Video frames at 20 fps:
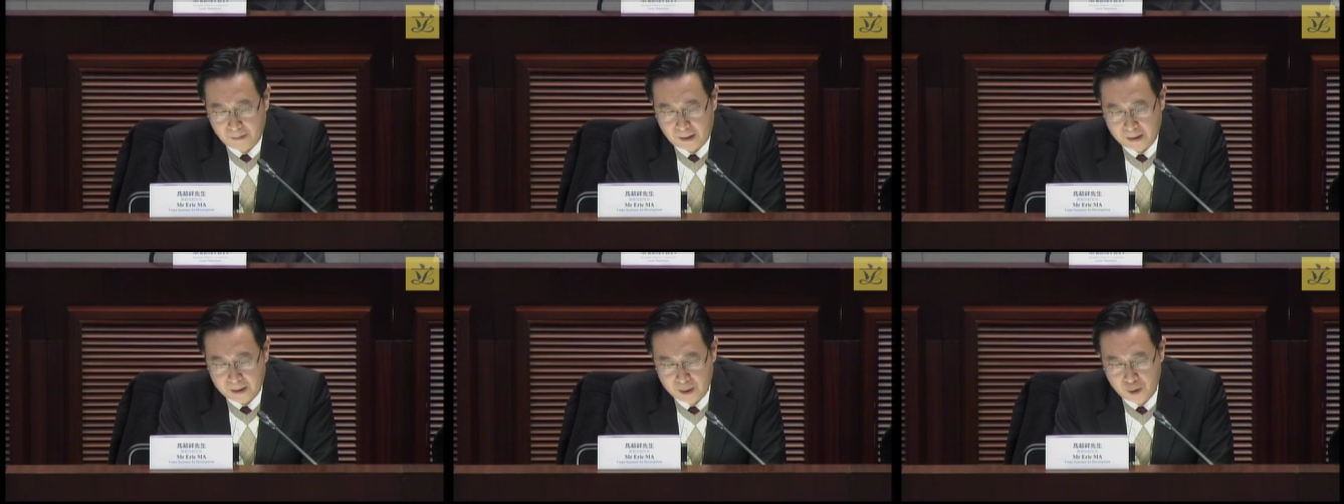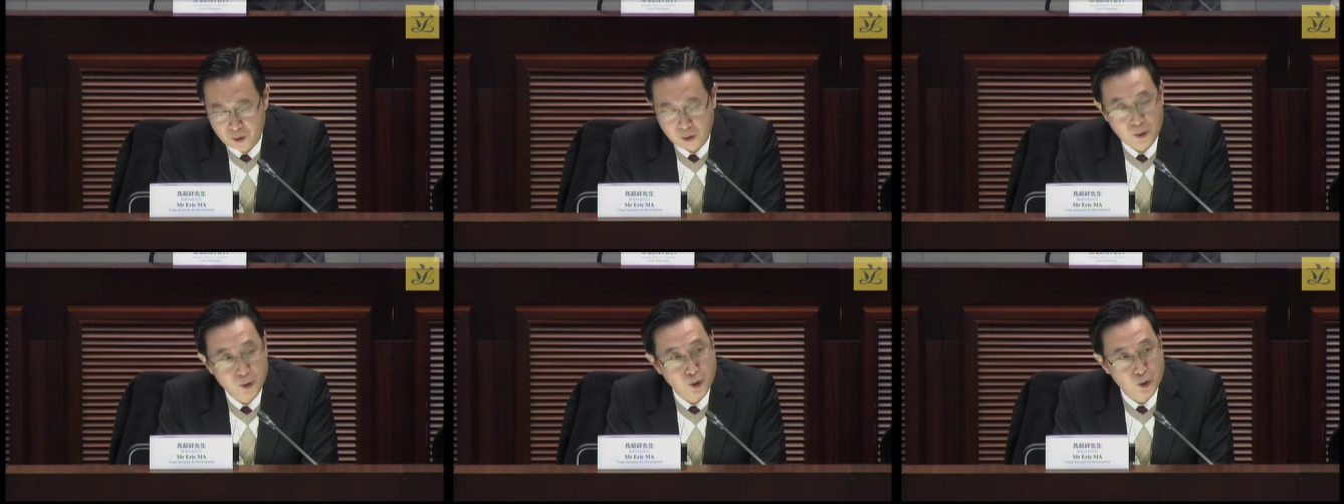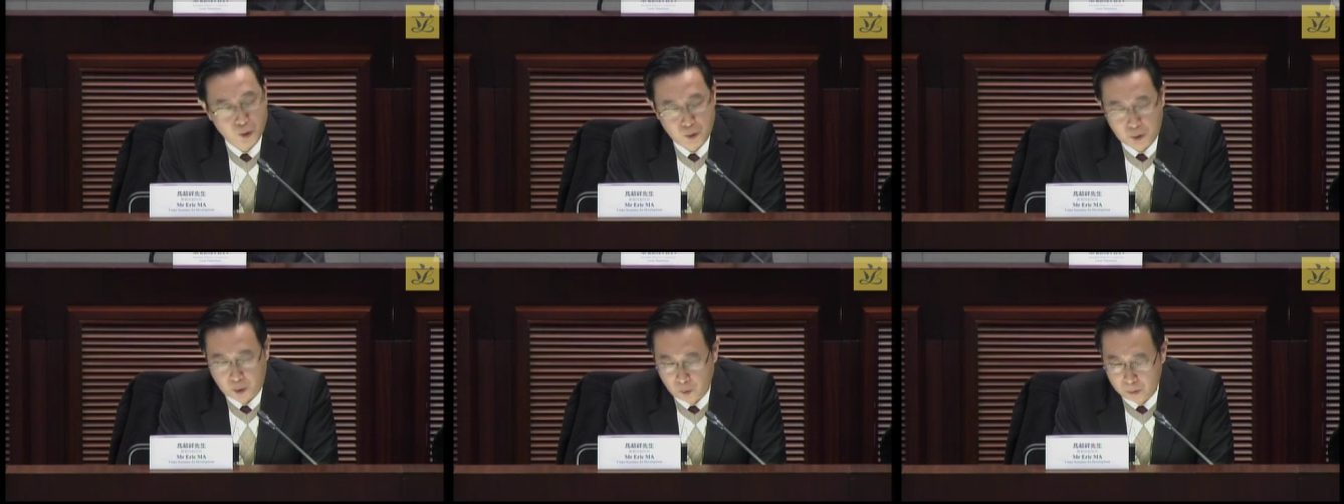
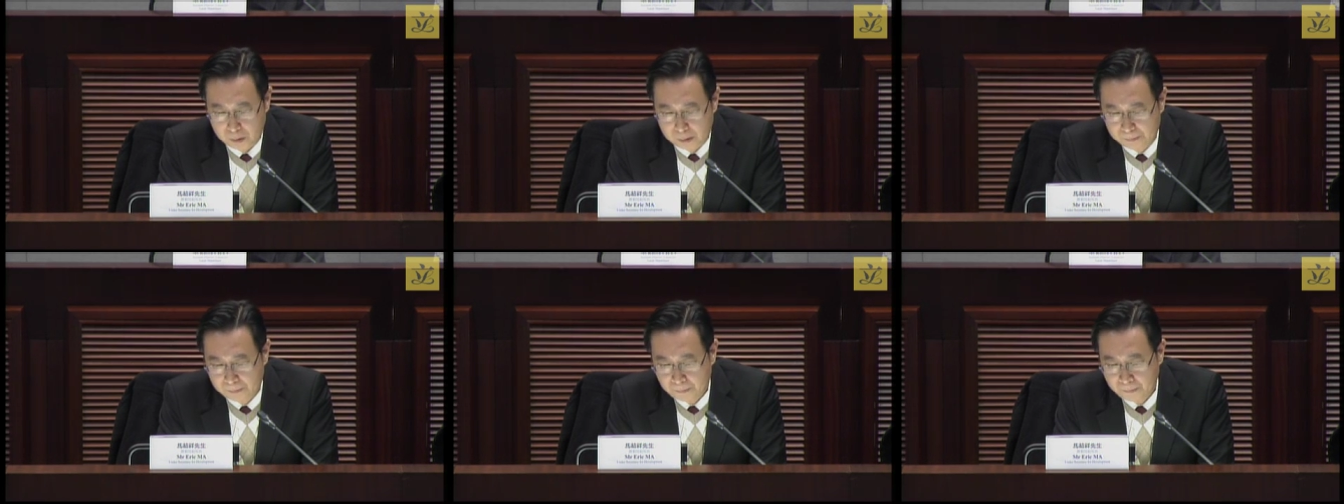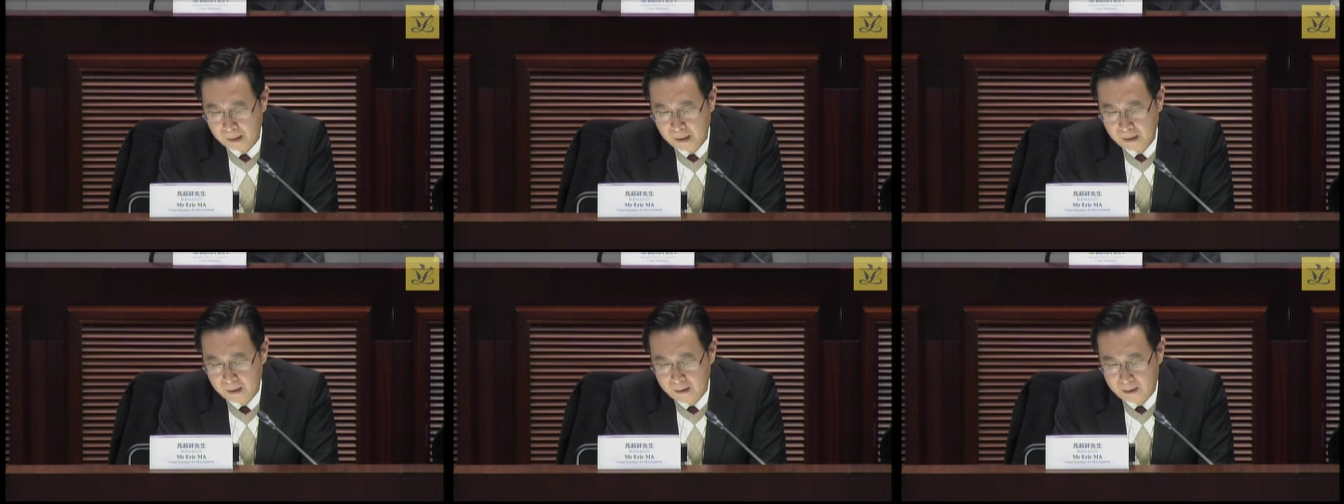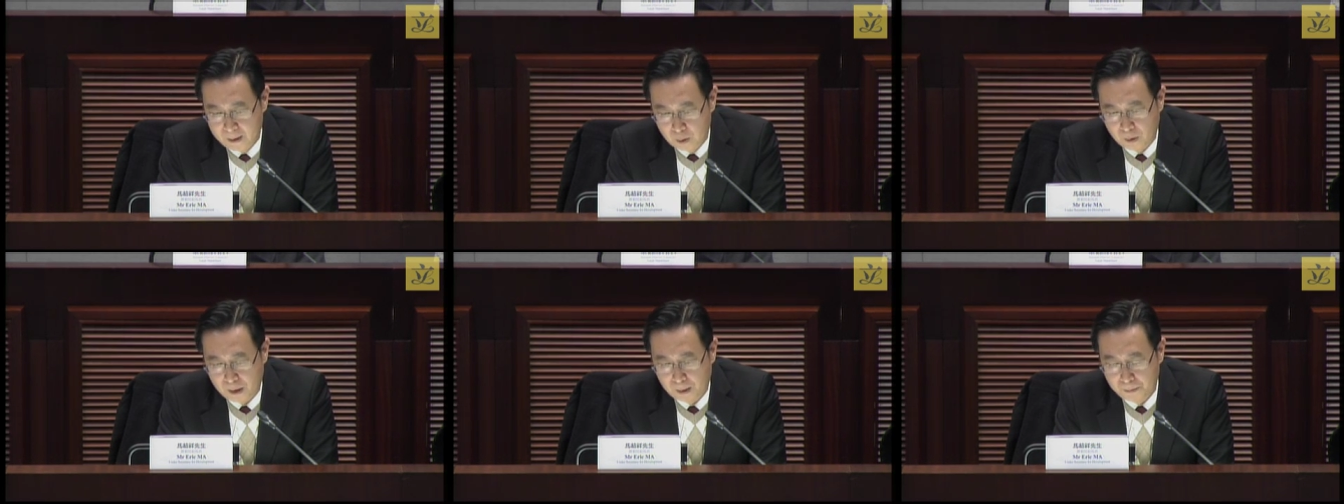Redevelopment of these
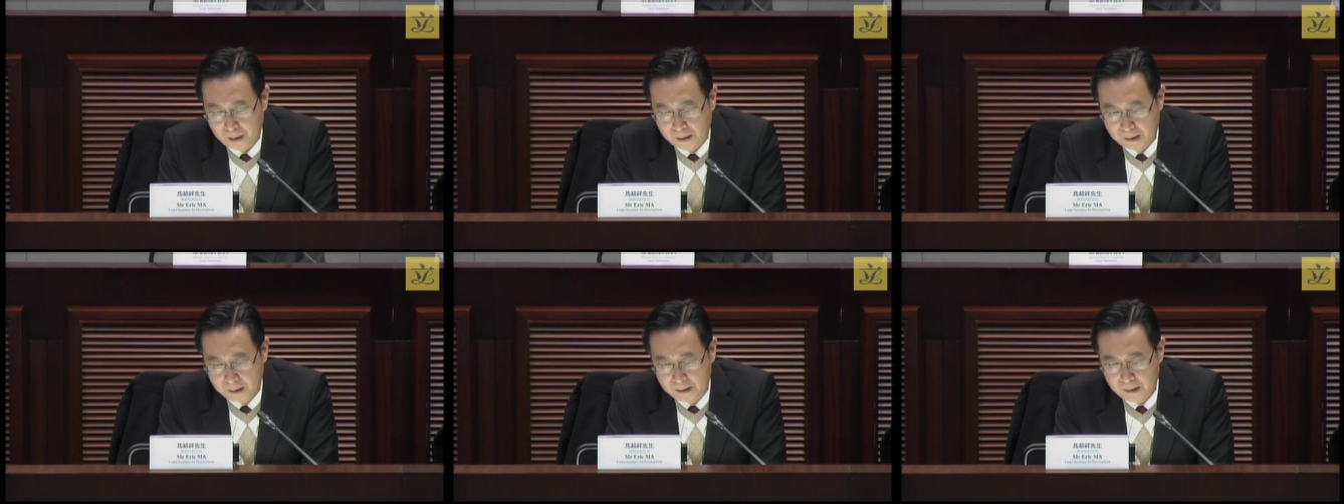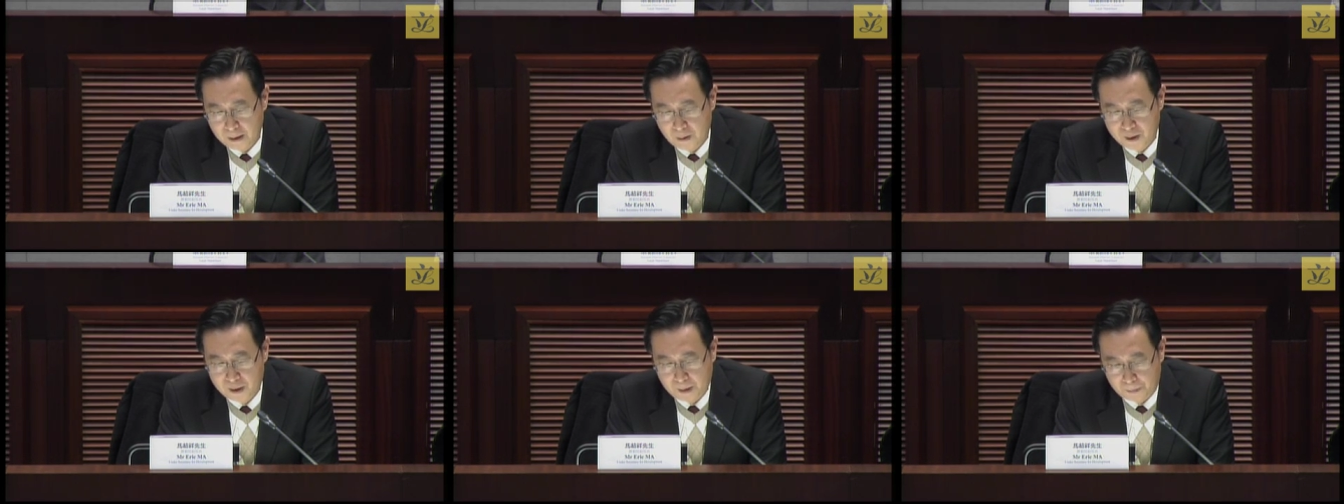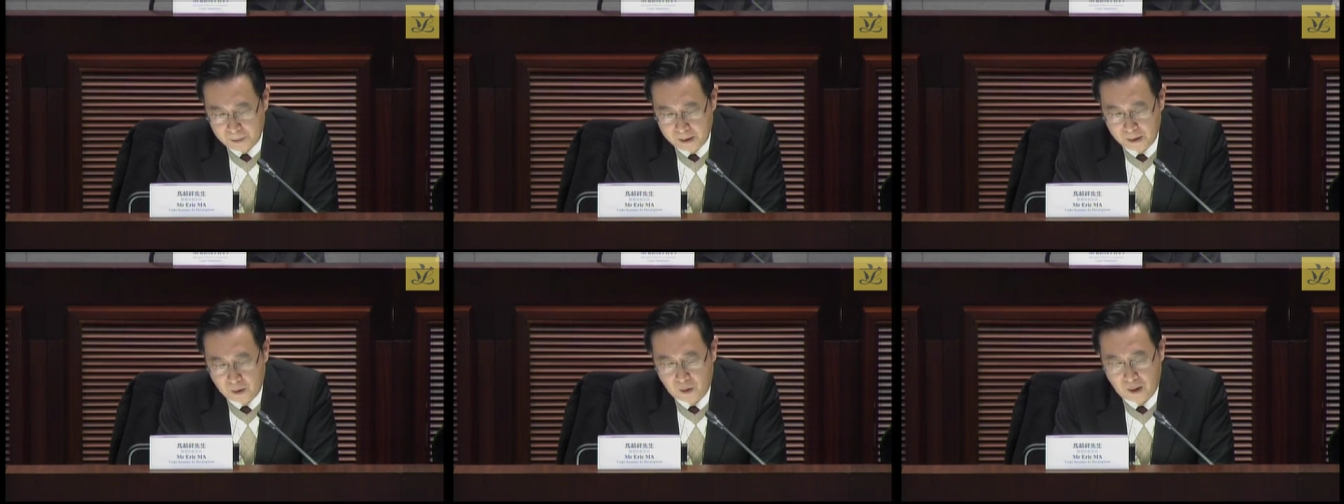buildings
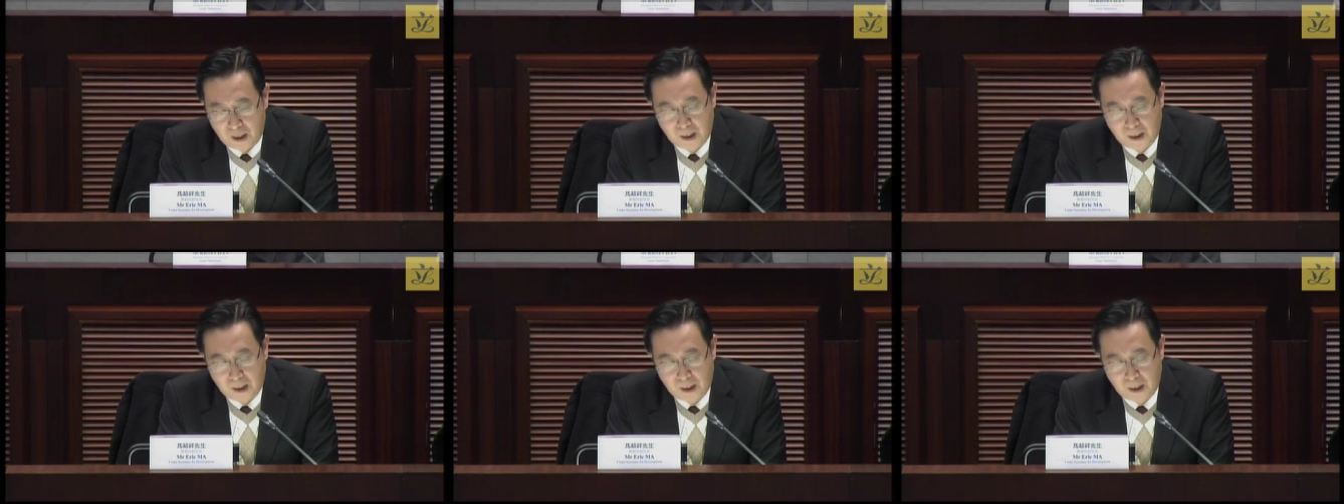are uh,